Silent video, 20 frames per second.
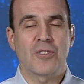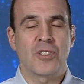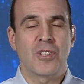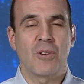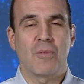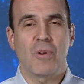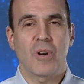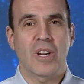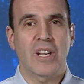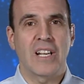
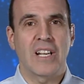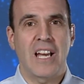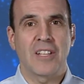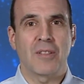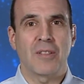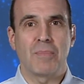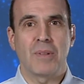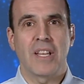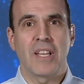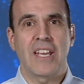still working out
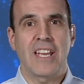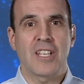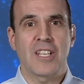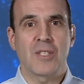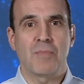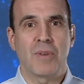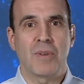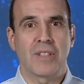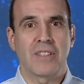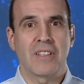the
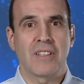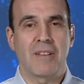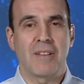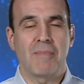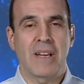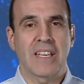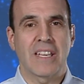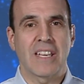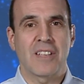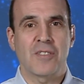plans, but
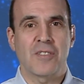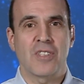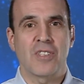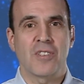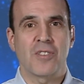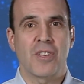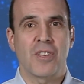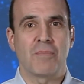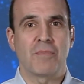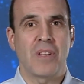my guess
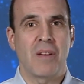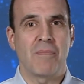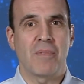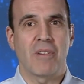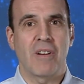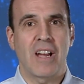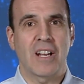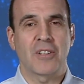is September,